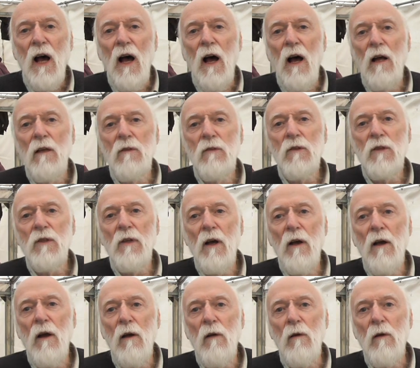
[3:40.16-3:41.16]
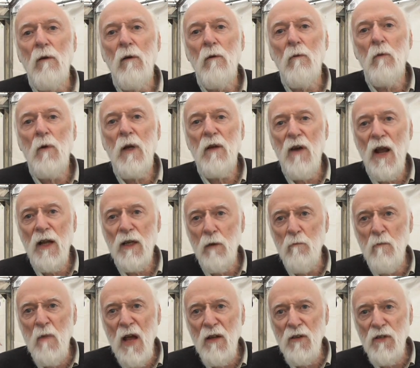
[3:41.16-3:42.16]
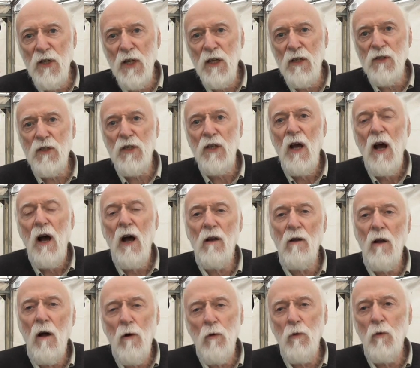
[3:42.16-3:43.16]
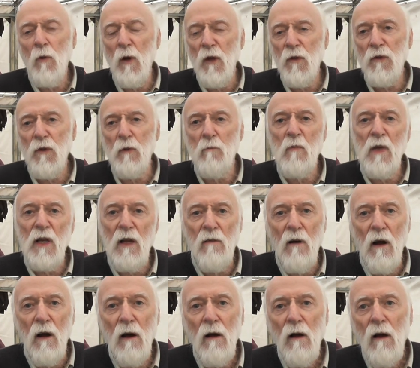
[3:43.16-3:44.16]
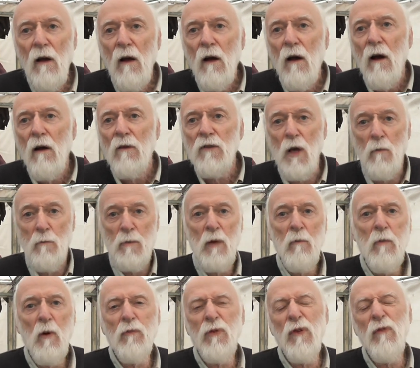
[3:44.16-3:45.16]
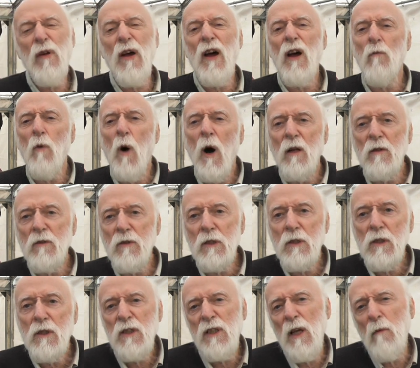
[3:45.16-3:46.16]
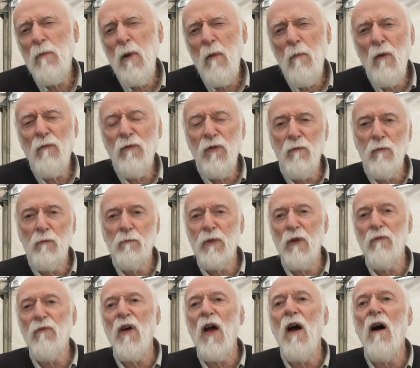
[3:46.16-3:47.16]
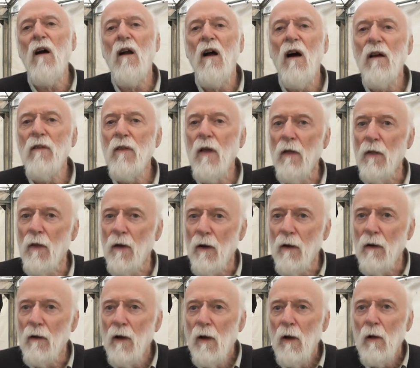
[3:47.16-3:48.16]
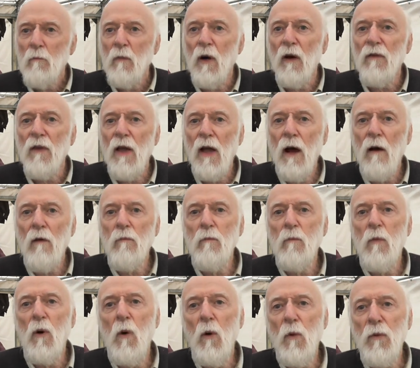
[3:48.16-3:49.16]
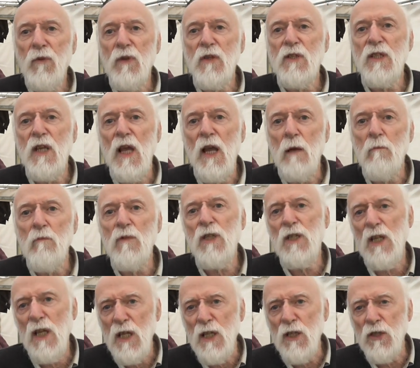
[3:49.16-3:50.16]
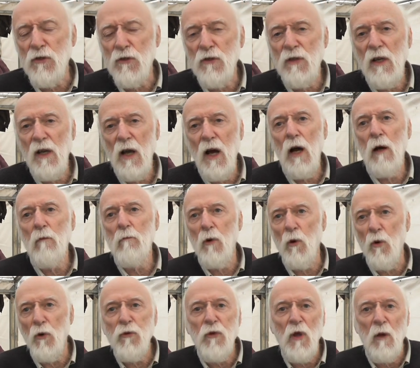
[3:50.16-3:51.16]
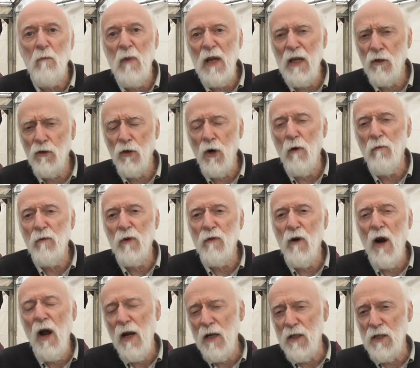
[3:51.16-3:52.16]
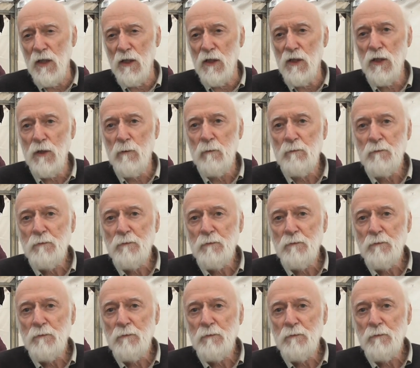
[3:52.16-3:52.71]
and uh, we recommend it along with Mira. Some people prefer one, some people prefer another, but they have both the same season. They are both main crop varieties.